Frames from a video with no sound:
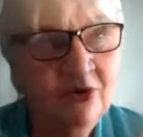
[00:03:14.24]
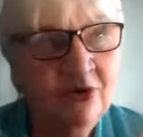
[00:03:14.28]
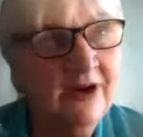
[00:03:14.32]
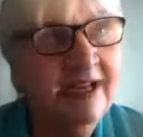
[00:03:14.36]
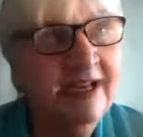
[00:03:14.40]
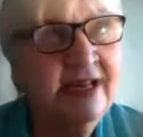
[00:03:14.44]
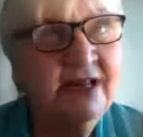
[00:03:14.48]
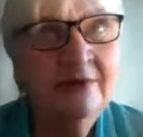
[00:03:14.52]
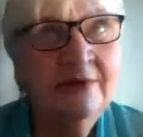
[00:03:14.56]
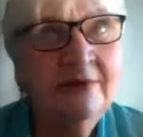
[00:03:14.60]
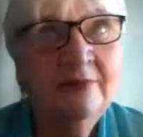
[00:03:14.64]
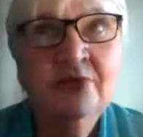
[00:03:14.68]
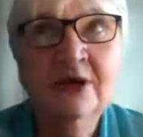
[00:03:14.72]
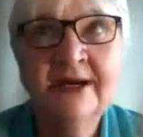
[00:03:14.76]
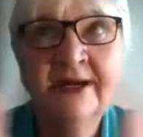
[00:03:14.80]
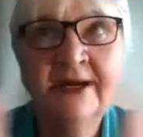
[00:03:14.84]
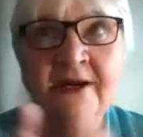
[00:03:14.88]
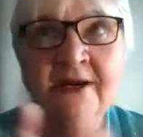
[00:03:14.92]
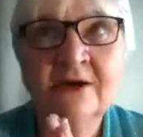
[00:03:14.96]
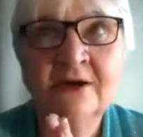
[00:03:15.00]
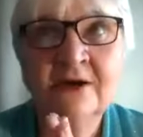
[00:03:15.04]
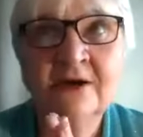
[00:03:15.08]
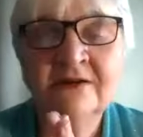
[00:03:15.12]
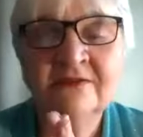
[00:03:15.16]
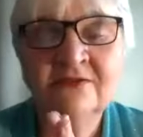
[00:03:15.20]
pray a
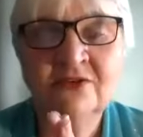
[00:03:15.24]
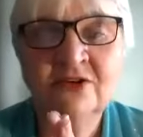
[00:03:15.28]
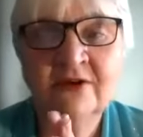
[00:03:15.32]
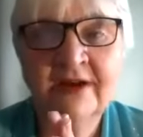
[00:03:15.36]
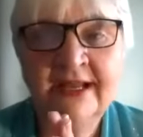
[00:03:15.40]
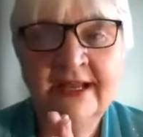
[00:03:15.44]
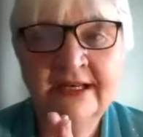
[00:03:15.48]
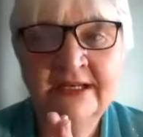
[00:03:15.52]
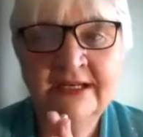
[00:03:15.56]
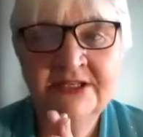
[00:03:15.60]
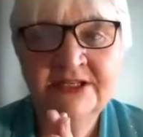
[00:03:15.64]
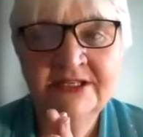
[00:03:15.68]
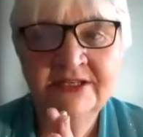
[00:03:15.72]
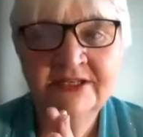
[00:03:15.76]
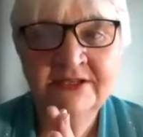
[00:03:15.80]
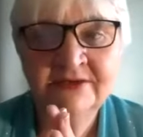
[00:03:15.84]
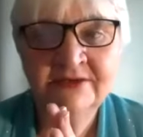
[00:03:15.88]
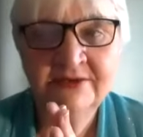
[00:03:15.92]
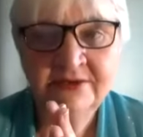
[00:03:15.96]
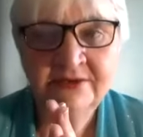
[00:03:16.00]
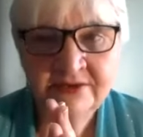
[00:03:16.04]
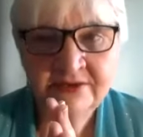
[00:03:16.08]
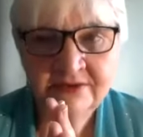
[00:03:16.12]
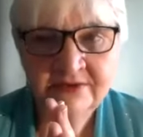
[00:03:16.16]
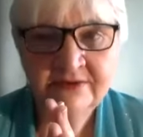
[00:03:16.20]
prayer of
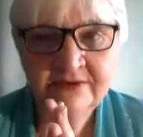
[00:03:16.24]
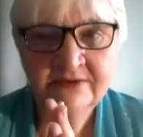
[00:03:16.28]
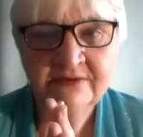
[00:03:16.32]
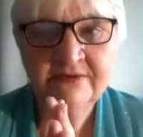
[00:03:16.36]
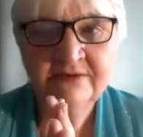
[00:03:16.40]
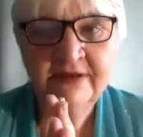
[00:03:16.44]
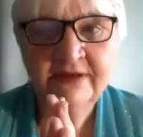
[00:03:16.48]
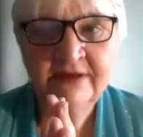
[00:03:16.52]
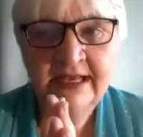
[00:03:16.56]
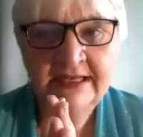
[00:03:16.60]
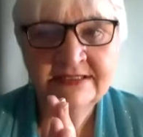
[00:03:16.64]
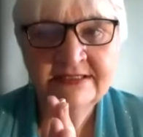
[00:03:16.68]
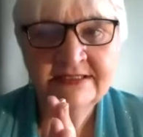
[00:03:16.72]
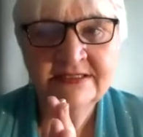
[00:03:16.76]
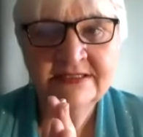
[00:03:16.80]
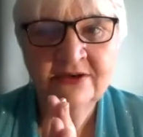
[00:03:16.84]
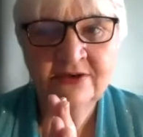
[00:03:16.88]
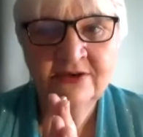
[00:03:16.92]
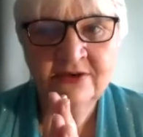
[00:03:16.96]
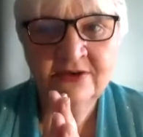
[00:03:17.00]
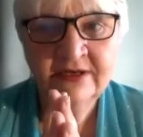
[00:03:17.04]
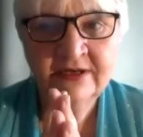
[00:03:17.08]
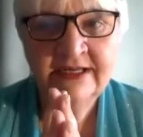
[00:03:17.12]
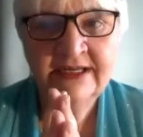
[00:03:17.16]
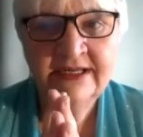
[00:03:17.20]
gratitude, I
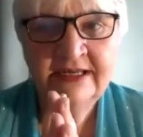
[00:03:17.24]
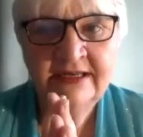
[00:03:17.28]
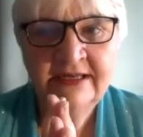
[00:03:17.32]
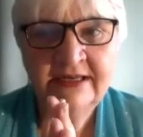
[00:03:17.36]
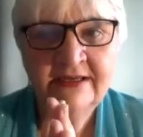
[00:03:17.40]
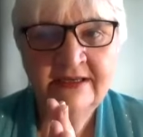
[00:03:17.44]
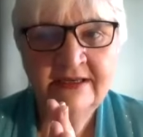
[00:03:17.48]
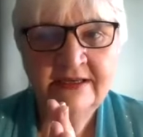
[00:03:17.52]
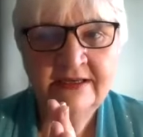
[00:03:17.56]
certainly